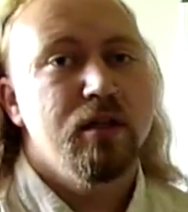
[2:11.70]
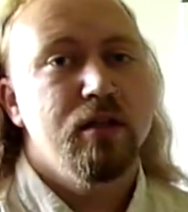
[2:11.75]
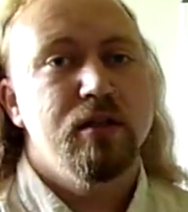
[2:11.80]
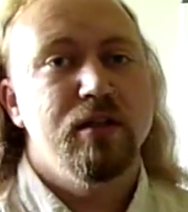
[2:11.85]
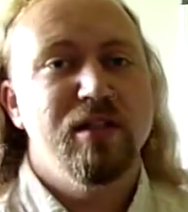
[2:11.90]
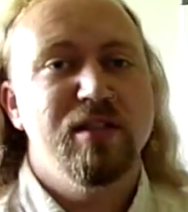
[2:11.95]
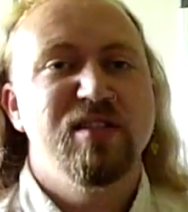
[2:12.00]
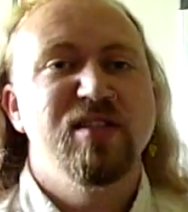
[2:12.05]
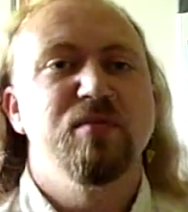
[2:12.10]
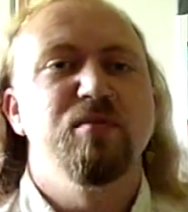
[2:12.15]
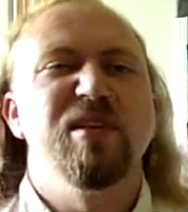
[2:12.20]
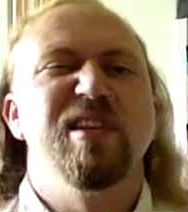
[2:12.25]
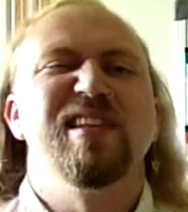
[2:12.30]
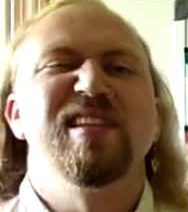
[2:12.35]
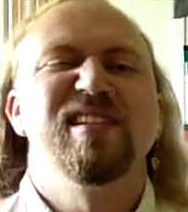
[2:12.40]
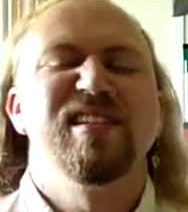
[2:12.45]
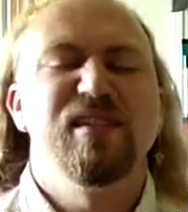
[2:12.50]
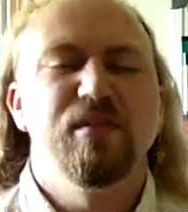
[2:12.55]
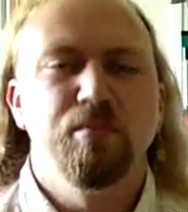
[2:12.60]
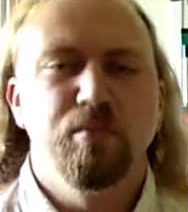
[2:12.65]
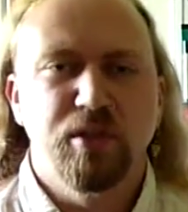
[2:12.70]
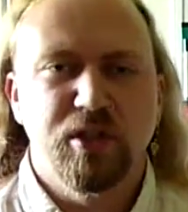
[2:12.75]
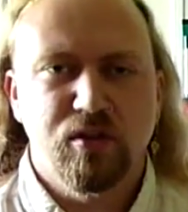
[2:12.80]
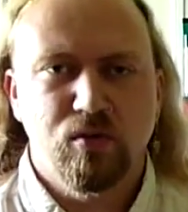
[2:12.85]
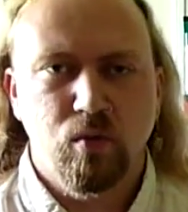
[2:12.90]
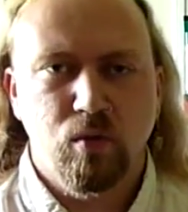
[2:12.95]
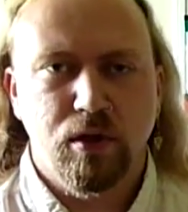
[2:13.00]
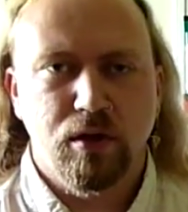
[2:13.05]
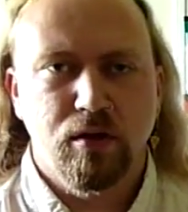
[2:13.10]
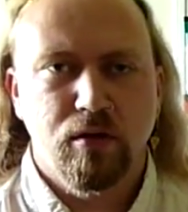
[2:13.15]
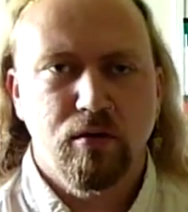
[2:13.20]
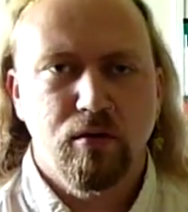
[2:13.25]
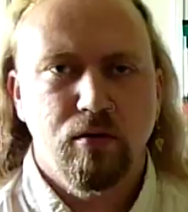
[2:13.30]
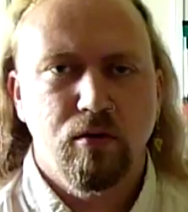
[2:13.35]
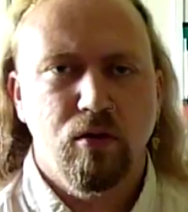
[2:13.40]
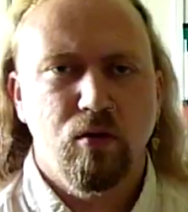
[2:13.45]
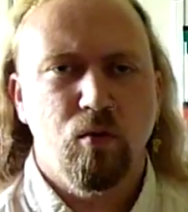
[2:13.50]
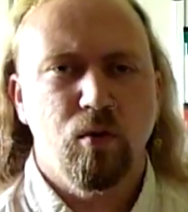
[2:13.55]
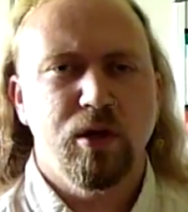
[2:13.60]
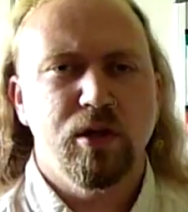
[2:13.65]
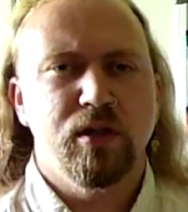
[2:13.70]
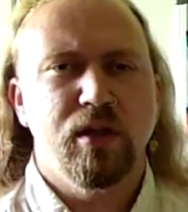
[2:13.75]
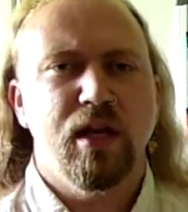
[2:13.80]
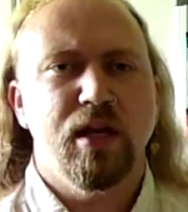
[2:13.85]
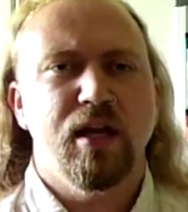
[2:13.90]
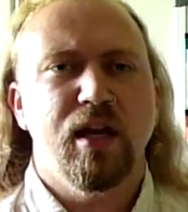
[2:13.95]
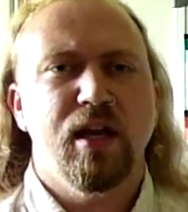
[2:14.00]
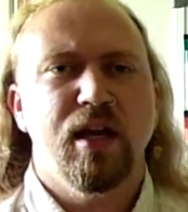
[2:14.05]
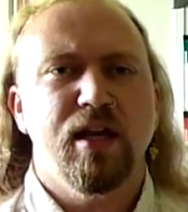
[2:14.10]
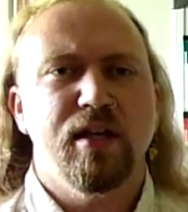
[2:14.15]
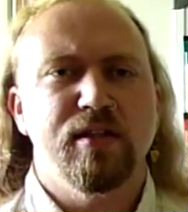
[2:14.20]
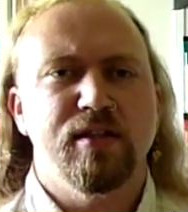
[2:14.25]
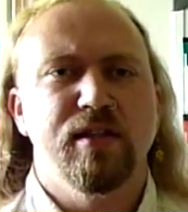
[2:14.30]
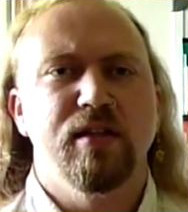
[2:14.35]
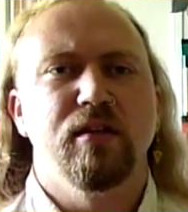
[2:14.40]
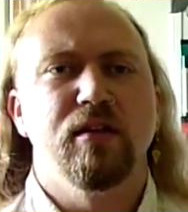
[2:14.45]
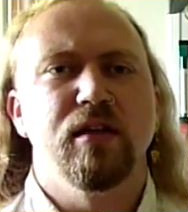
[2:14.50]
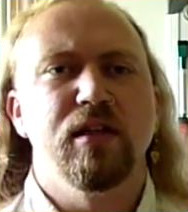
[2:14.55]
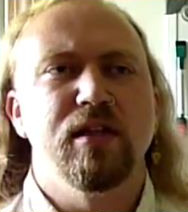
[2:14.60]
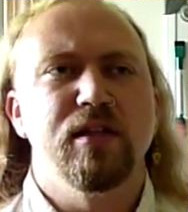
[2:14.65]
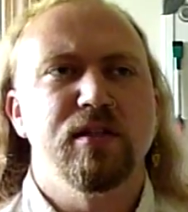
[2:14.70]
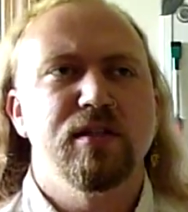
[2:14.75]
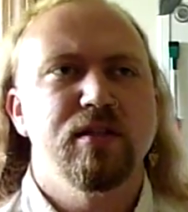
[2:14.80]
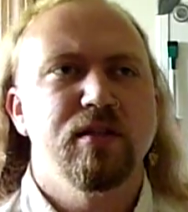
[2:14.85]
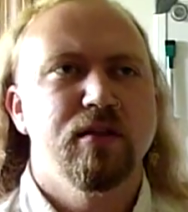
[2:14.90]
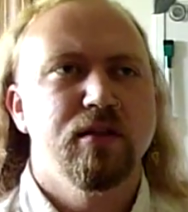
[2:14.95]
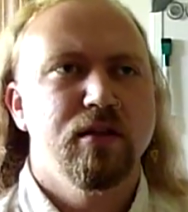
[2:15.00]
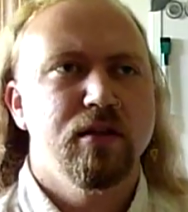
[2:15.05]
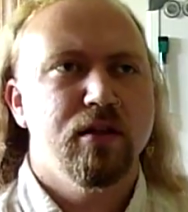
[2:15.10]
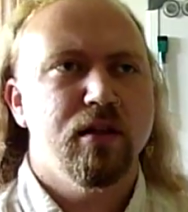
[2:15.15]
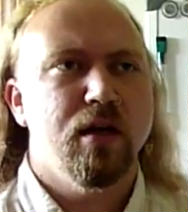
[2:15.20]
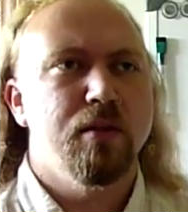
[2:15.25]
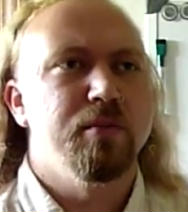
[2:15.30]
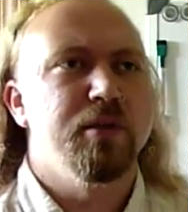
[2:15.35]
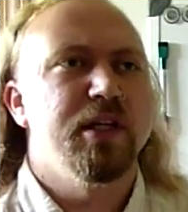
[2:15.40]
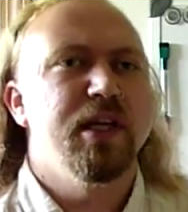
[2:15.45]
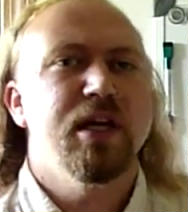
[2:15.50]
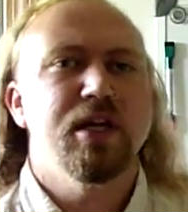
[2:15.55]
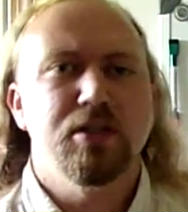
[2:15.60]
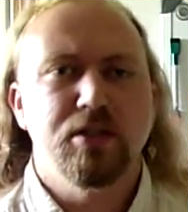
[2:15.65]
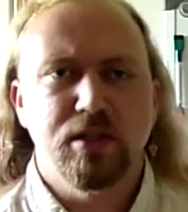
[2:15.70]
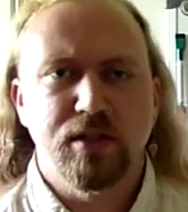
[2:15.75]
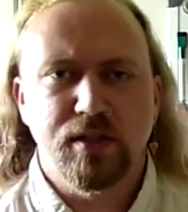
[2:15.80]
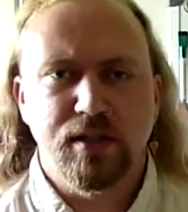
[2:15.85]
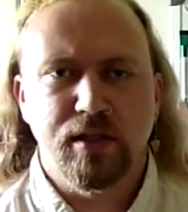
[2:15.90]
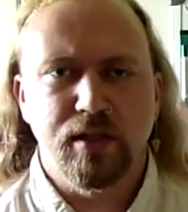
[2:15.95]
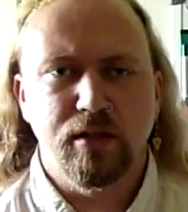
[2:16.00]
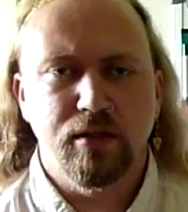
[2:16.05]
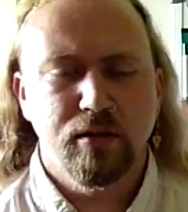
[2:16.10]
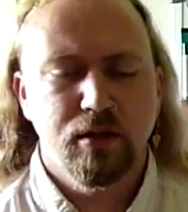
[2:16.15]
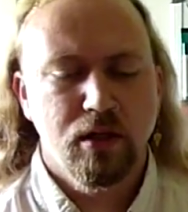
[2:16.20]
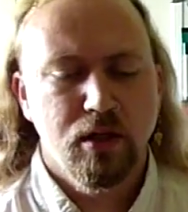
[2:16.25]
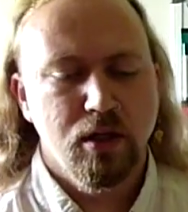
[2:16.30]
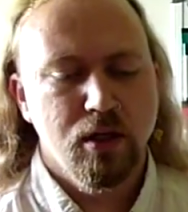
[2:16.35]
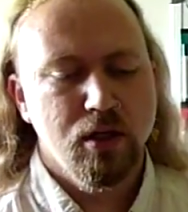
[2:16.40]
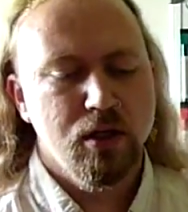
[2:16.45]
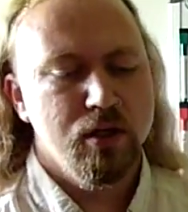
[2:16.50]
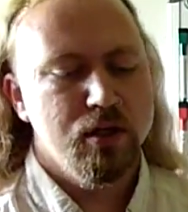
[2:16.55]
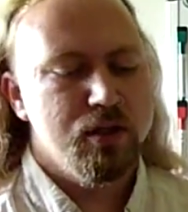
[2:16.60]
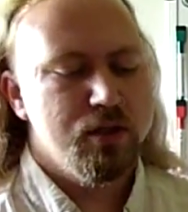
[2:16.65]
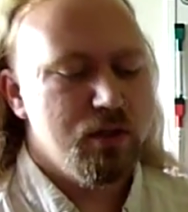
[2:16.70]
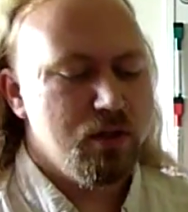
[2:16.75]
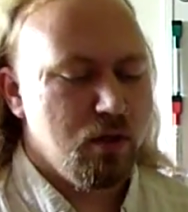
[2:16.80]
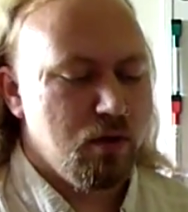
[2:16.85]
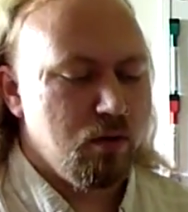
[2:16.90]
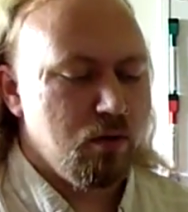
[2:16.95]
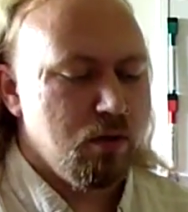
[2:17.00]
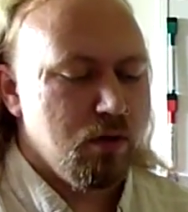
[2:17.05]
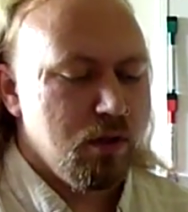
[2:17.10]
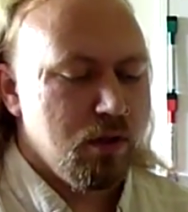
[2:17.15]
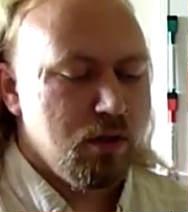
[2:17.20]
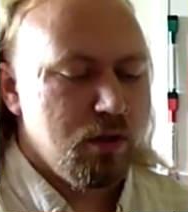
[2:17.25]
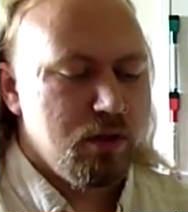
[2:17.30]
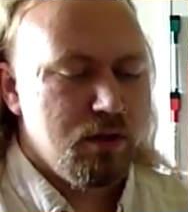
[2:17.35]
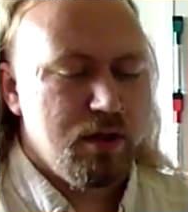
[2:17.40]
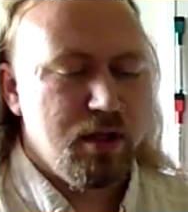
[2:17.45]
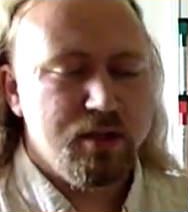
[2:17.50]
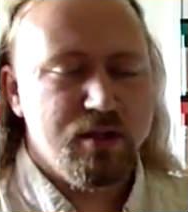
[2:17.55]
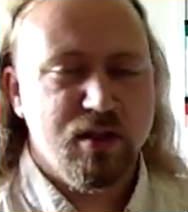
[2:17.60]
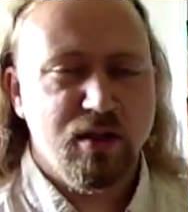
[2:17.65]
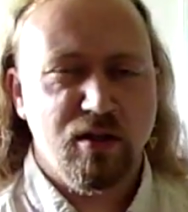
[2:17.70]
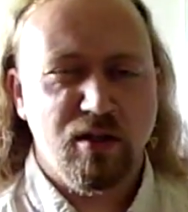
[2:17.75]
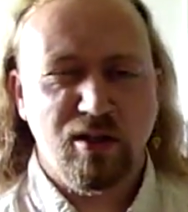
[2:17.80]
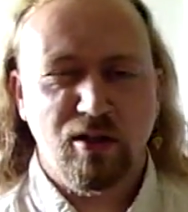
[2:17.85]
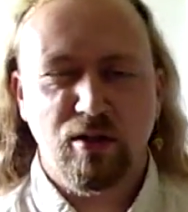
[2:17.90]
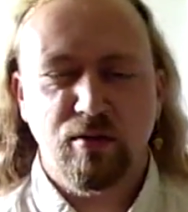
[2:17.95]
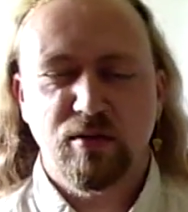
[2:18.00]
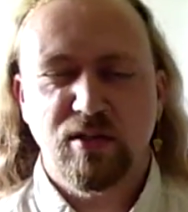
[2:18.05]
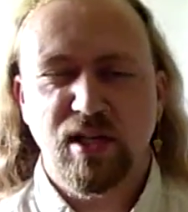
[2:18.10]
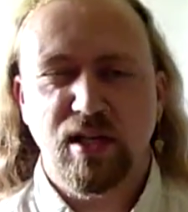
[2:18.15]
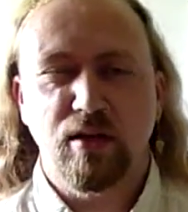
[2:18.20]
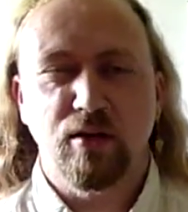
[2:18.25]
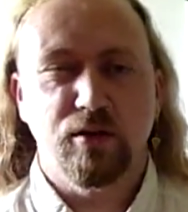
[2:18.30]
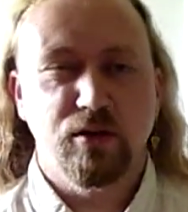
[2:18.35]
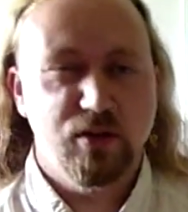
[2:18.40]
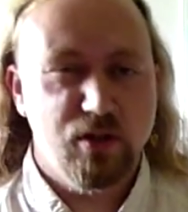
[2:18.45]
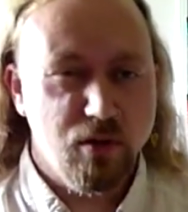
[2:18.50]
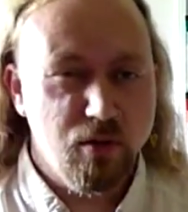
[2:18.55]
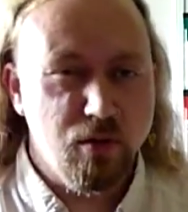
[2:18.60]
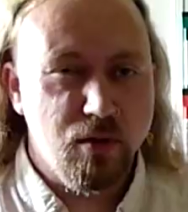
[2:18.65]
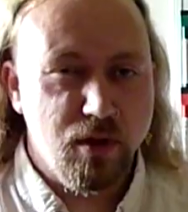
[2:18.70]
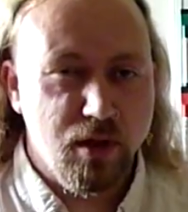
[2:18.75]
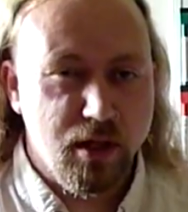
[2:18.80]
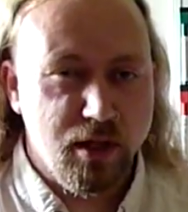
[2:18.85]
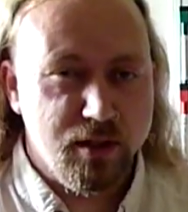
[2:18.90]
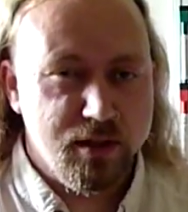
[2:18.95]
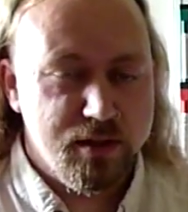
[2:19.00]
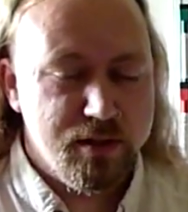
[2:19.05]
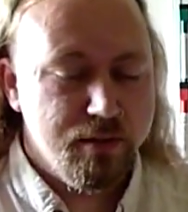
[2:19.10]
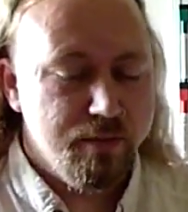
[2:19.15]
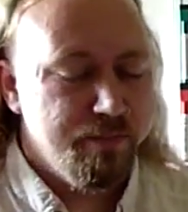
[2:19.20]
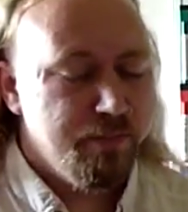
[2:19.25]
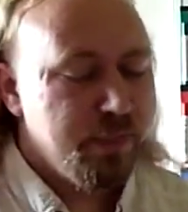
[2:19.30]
needs to be the simplest one, or the one that has the least complications in it. So that's going to entail two things.